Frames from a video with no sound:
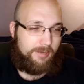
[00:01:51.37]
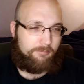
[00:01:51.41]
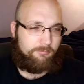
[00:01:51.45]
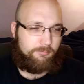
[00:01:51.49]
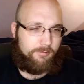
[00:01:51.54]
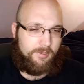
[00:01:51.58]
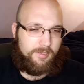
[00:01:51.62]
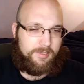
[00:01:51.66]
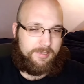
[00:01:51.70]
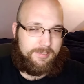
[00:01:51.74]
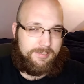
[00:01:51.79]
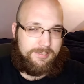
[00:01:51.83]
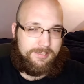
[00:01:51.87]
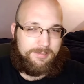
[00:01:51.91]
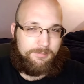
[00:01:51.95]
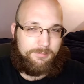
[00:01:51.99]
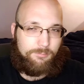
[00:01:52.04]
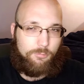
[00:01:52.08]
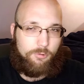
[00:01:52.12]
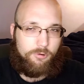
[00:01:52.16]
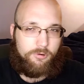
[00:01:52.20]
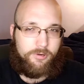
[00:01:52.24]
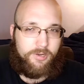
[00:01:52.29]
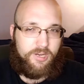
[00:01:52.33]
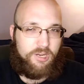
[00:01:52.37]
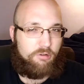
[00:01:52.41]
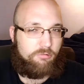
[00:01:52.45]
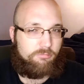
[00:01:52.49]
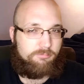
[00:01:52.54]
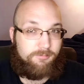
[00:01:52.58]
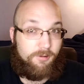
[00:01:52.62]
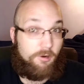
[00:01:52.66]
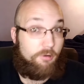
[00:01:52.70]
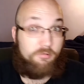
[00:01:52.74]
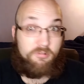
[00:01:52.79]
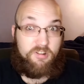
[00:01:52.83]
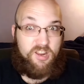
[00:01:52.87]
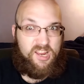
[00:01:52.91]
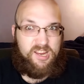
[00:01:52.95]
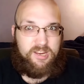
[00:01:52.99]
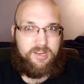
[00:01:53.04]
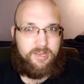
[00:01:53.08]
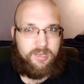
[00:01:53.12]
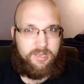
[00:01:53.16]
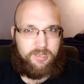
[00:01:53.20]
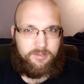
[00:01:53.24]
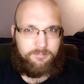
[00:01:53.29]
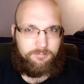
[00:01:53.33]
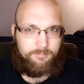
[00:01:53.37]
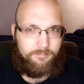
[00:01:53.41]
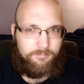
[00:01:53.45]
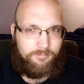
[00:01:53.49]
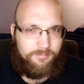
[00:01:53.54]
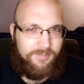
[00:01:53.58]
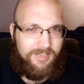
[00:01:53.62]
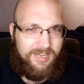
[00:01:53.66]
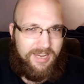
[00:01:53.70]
was more heroic and